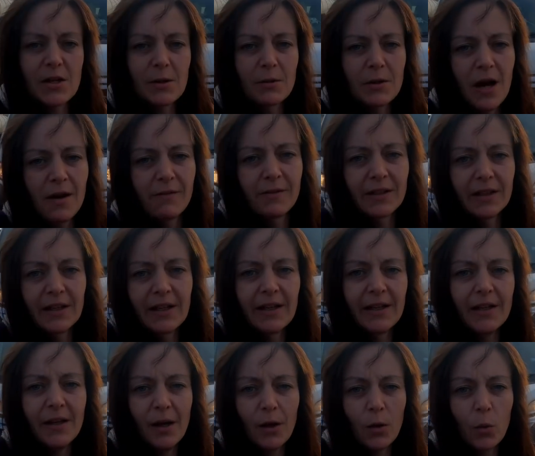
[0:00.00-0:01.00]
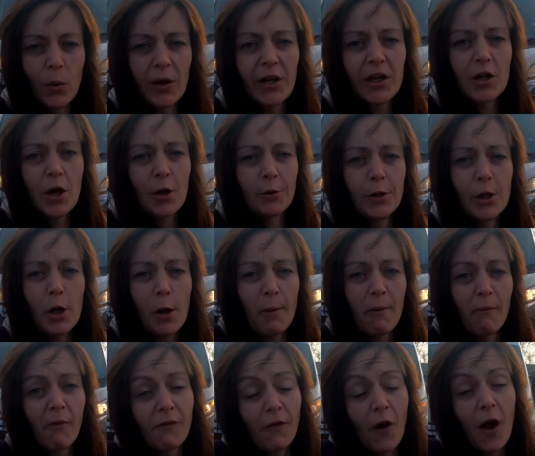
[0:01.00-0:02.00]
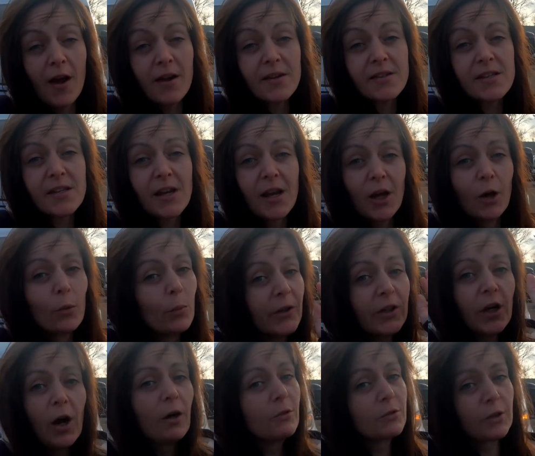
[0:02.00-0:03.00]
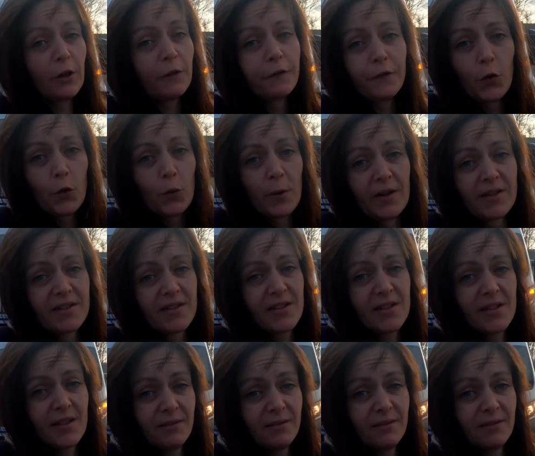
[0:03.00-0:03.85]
So currently, we can only go in reverse. We can't go forwards.